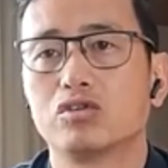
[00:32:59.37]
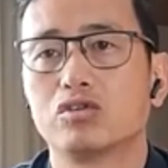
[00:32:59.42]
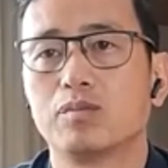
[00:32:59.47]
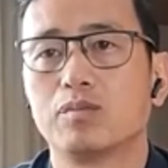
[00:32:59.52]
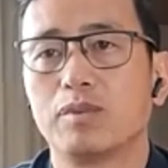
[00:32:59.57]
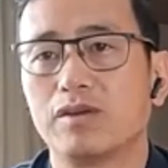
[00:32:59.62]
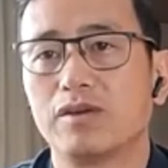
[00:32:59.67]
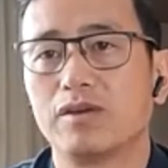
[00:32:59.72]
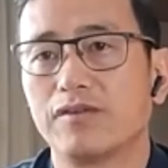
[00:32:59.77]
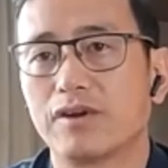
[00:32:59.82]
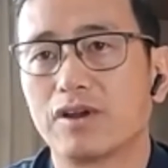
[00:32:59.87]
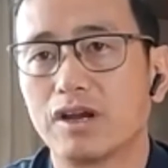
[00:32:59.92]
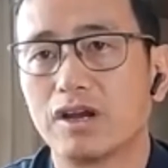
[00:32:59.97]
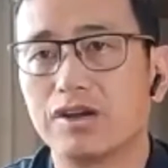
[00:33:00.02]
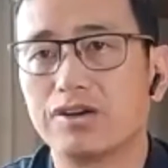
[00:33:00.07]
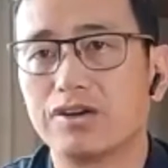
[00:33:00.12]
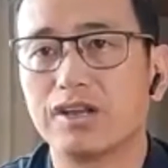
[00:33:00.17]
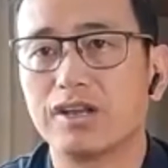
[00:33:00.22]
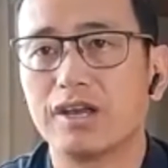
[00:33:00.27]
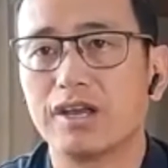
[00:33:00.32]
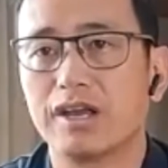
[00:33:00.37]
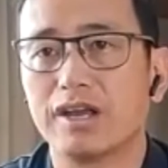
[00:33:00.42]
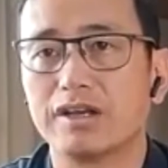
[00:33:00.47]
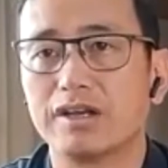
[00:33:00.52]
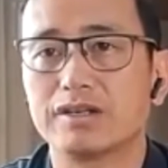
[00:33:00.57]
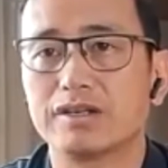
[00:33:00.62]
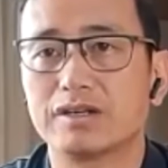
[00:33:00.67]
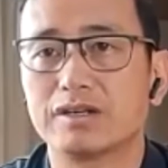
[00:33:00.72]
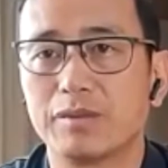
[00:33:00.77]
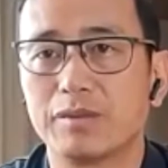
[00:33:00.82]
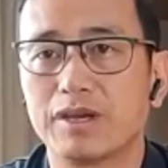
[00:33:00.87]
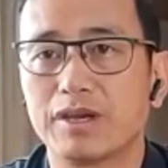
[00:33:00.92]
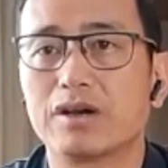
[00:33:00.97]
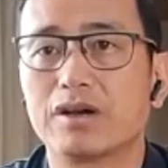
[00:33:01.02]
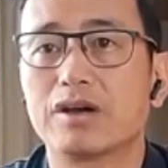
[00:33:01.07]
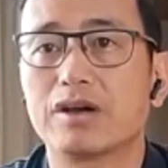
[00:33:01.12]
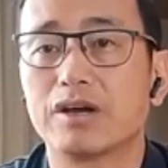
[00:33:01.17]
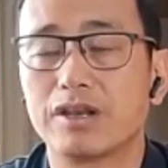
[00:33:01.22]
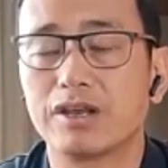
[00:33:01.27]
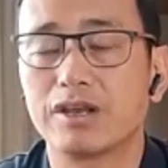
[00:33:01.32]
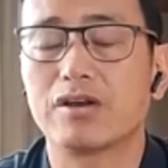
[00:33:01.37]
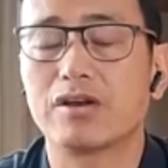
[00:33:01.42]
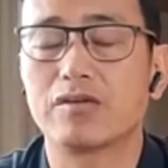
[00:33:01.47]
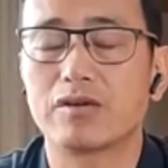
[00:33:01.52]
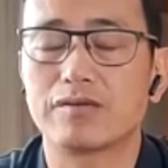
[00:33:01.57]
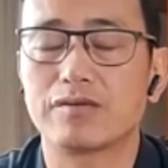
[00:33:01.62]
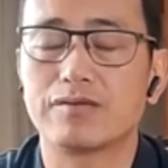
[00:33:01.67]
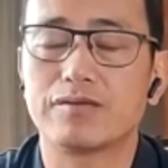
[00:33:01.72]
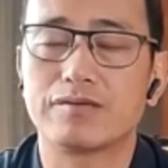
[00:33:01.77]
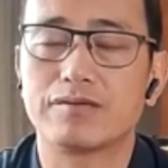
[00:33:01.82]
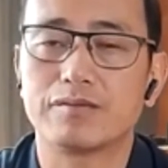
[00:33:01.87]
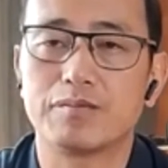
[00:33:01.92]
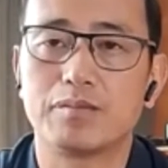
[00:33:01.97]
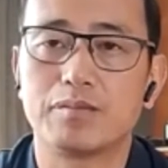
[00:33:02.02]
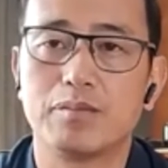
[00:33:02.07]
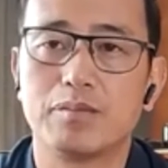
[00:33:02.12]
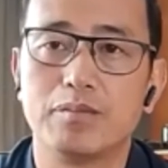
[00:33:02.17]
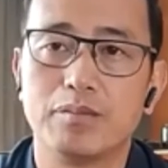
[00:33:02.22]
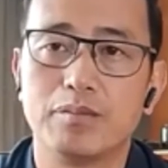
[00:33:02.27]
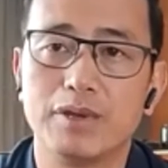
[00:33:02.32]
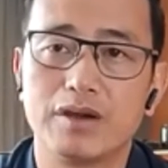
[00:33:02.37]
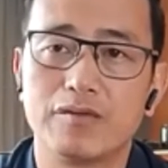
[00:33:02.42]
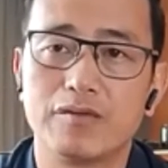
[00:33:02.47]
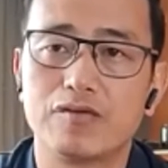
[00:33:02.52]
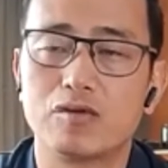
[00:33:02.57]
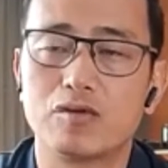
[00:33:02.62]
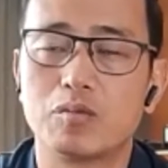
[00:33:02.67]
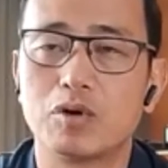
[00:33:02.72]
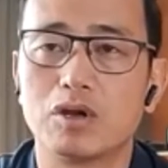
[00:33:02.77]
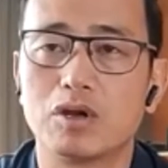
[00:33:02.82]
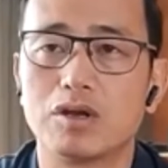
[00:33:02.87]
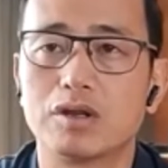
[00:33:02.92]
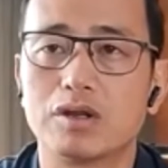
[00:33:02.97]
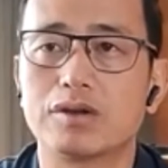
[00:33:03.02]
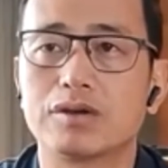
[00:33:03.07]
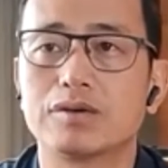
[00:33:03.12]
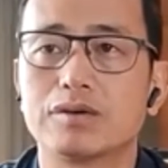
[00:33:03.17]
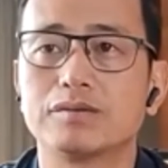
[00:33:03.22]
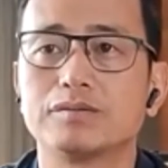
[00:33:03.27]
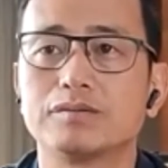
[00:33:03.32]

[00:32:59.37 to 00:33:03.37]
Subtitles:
to play for country and to make a career out of being a footballer.